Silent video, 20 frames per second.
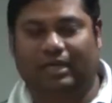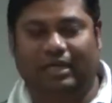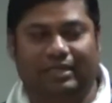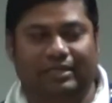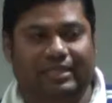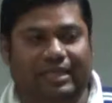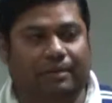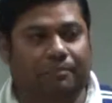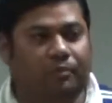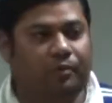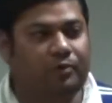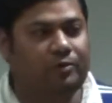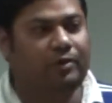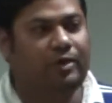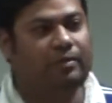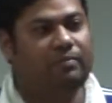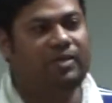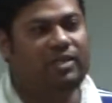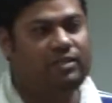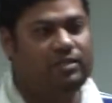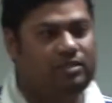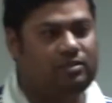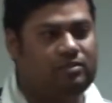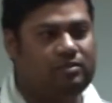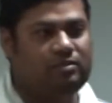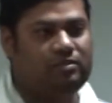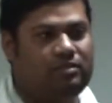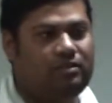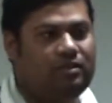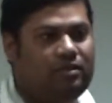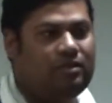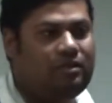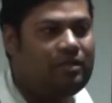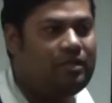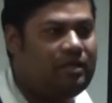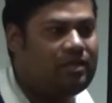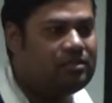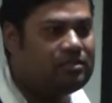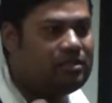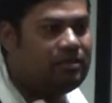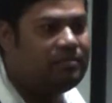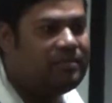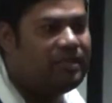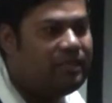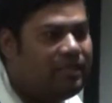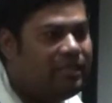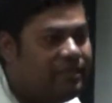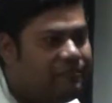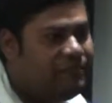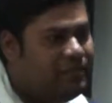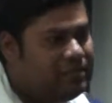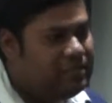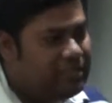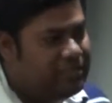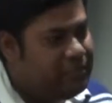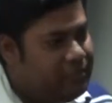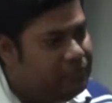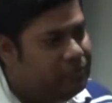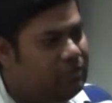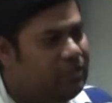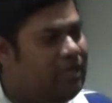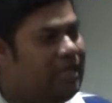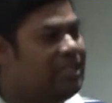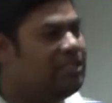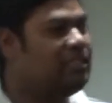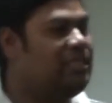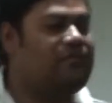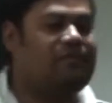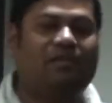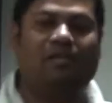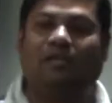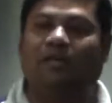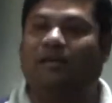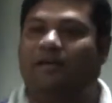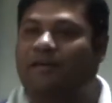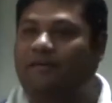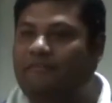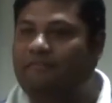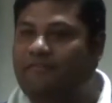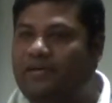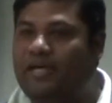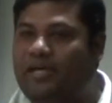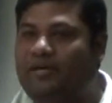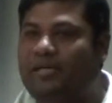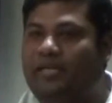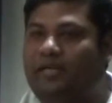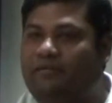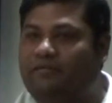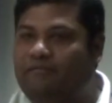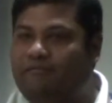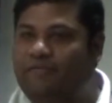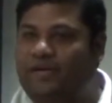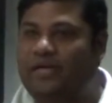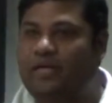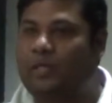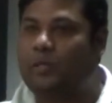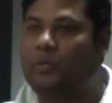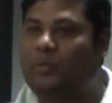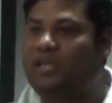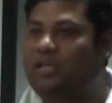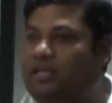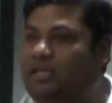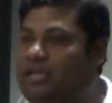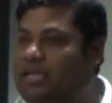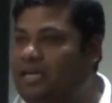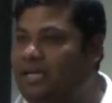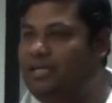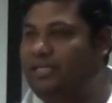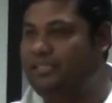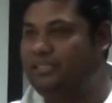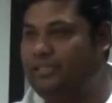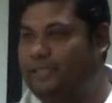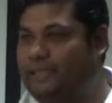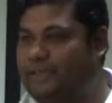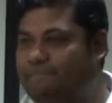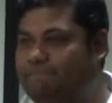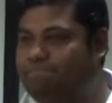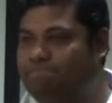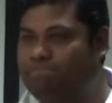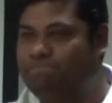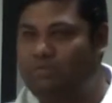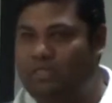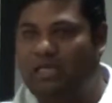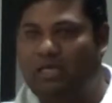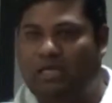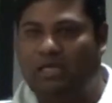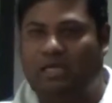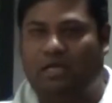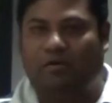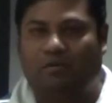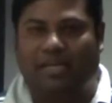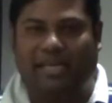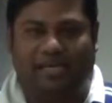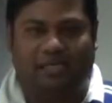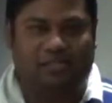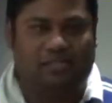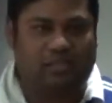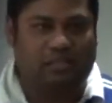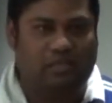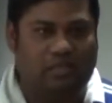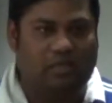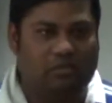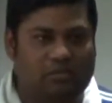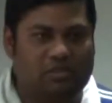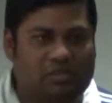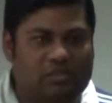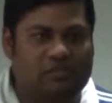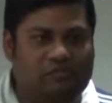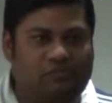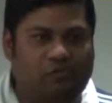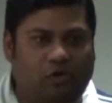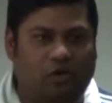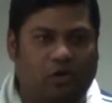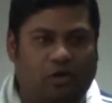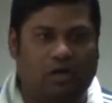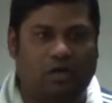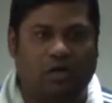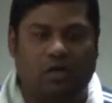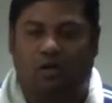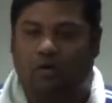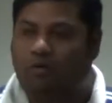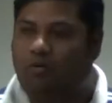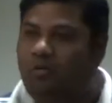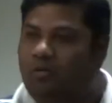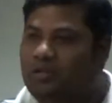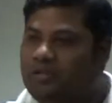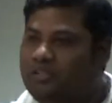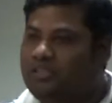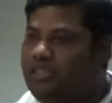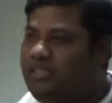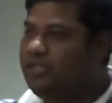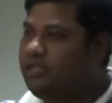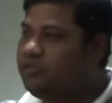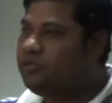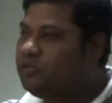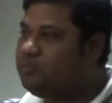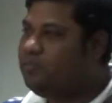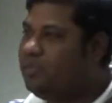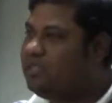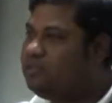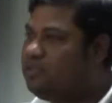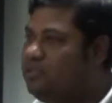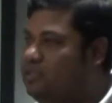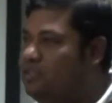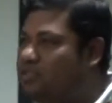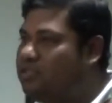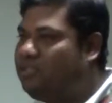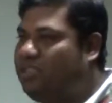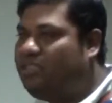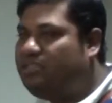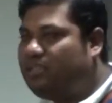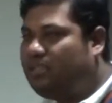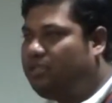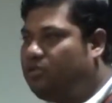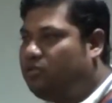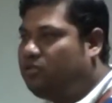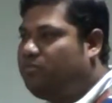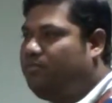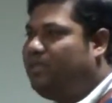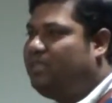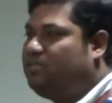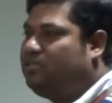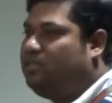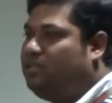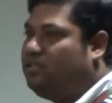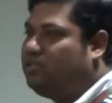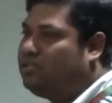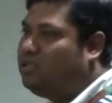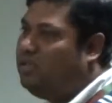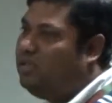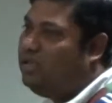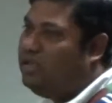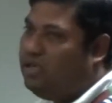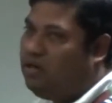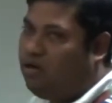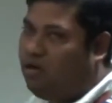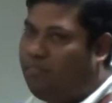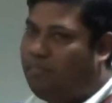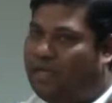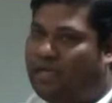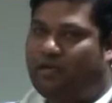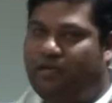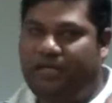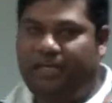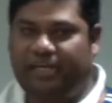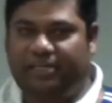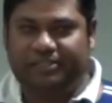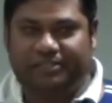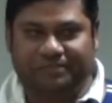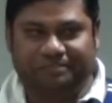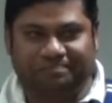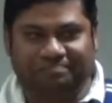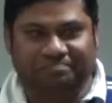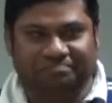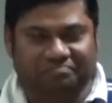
and tap on your abilities. That is something that will take you to the next level very, very quickly and easily. Now next, now this is for all the senior Toastmasters, seasoned Toastmasters, all my colleagues.